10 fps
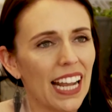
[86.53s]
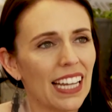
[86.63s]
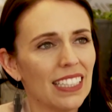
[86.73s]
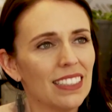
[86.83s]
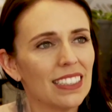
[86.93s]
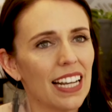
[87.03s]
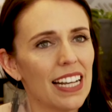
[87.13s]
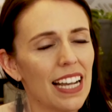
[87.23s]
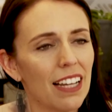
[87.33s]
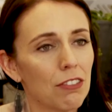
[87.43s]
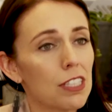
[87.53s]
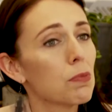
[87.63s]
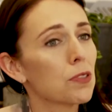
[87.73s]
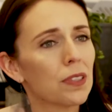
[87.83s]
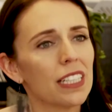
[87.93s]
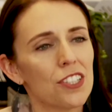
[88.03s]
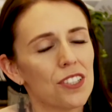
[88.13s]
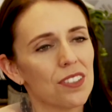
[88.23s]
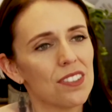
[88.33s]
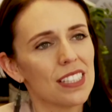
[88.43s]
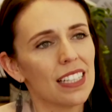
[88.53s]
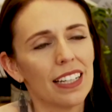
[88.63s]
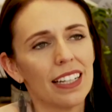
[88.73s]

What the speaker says: And he had respiratory issues,